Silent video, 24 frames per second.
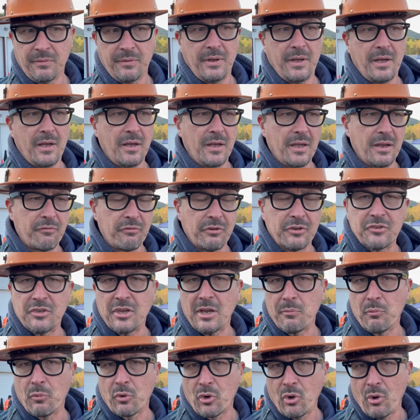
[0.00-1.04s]
Uh, every
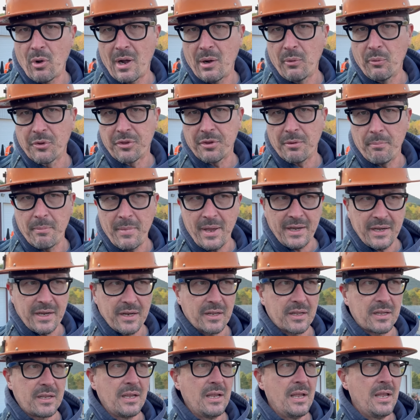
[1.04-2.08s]
team will go out with a
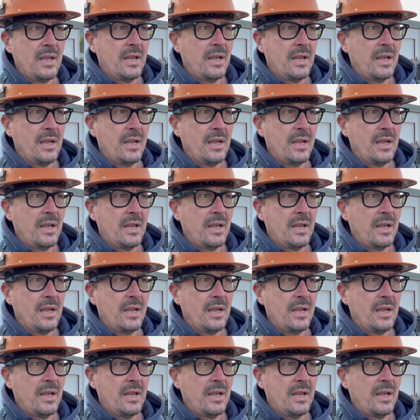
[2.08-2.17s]
medic